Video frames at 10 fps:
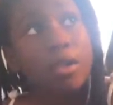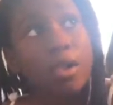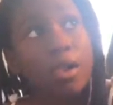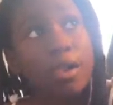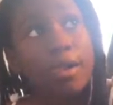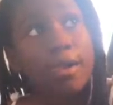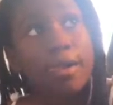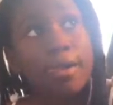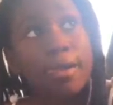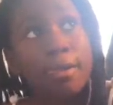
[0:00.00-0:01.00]
do you want? You wanted two,
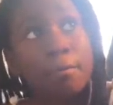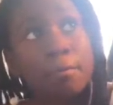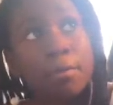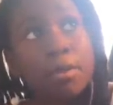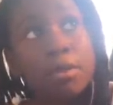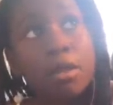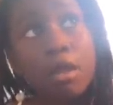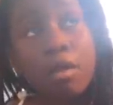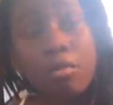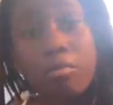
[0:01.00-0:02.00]
right? Yeah.
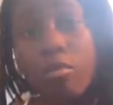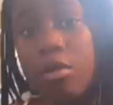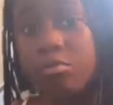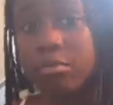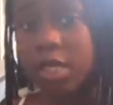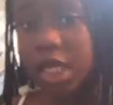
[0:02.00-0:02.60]
Um, Flex, you